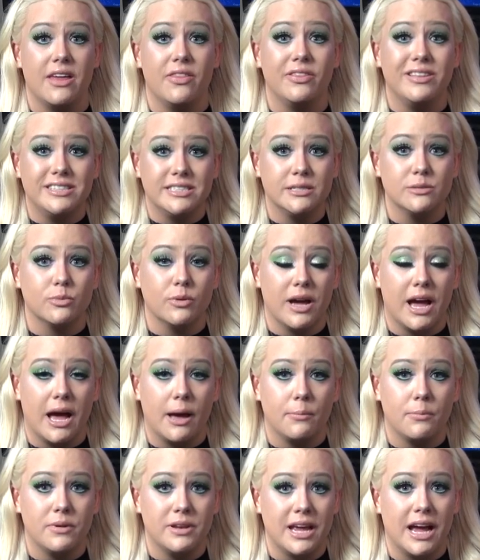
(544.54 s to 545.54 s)
and this is what
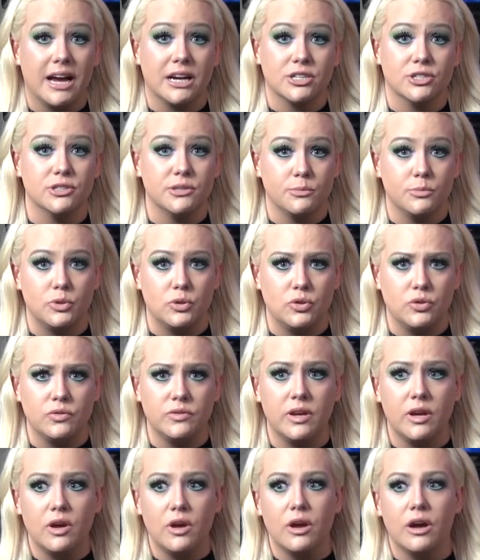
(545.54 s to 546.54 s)
happened, actually
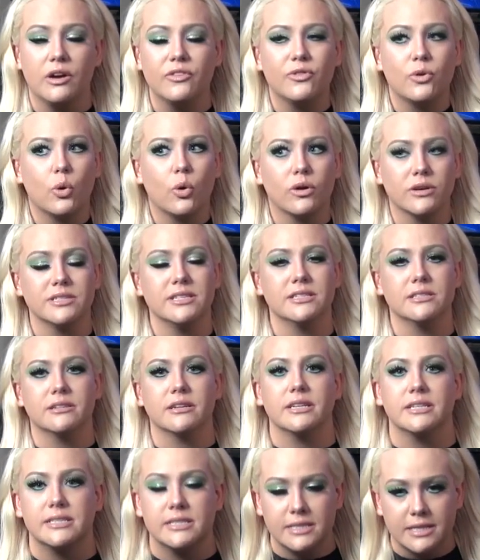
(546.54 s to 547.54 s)
moved, of course it's
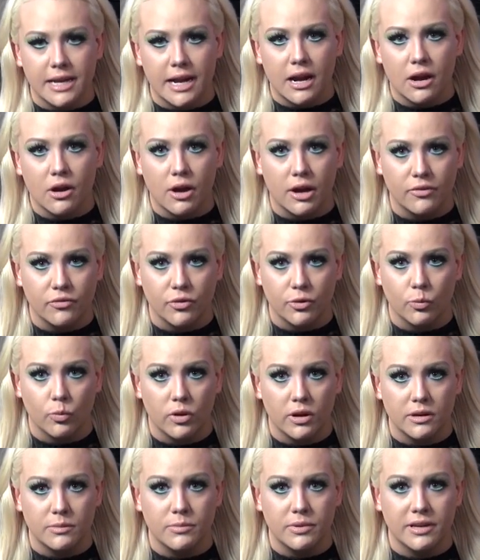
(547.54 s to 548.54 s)
gonna scare
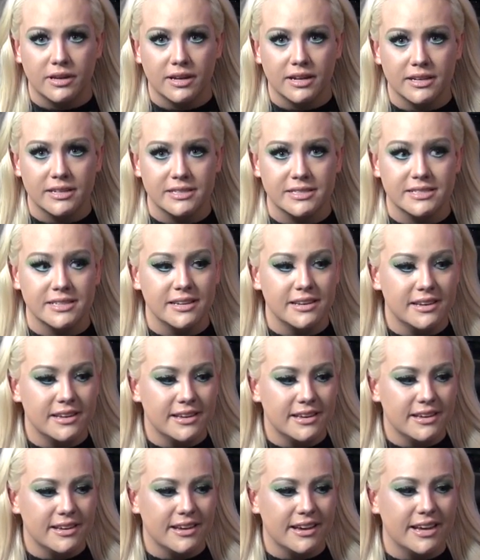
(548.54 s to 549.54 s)
everyone because
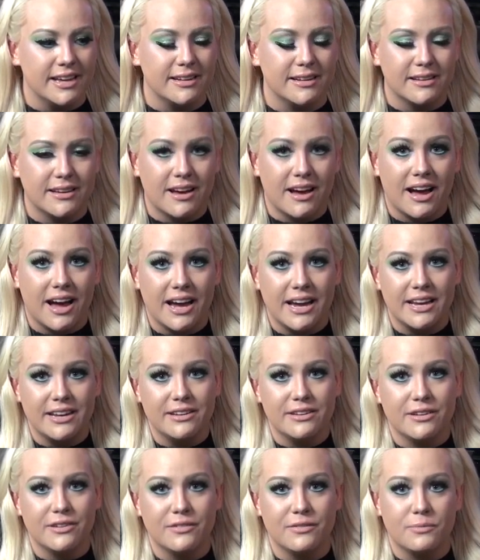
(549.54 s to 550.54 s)
it
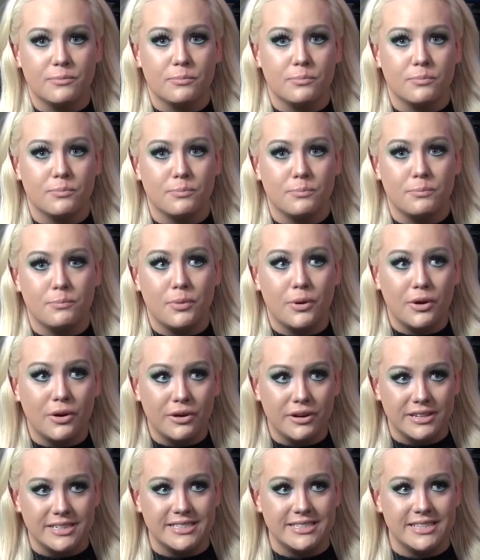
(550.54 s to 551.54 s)
kind of
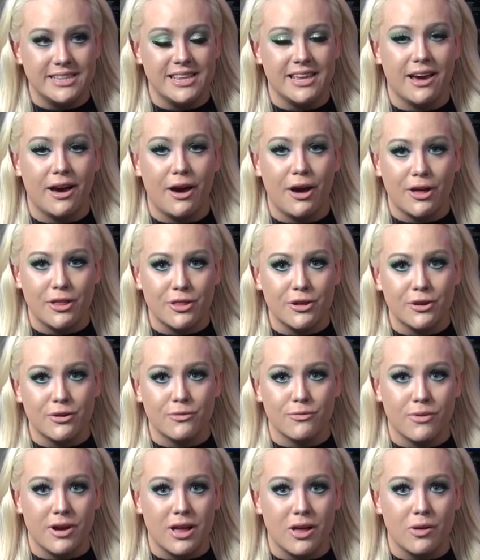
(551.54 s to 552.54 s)
puts the other
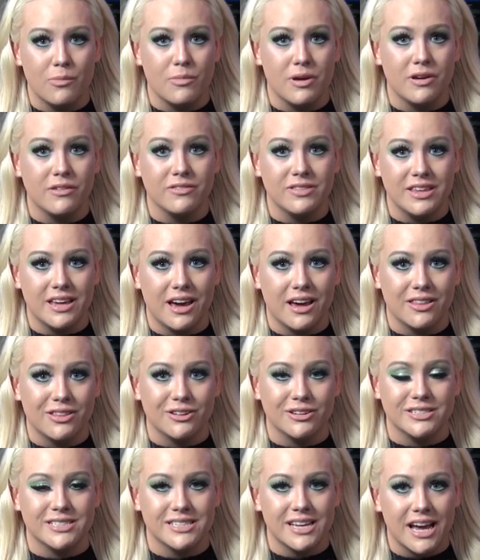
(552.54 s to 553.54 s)
realm of the
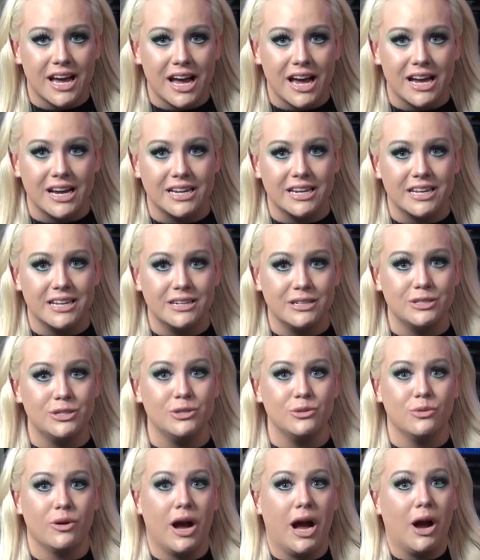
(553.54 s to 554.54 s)
other side
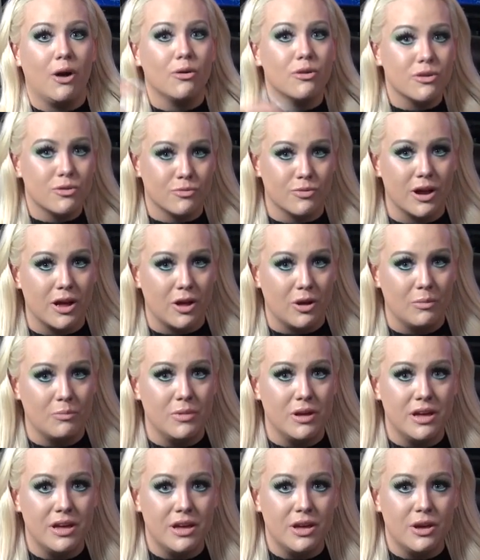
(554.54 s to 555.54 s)
into our realm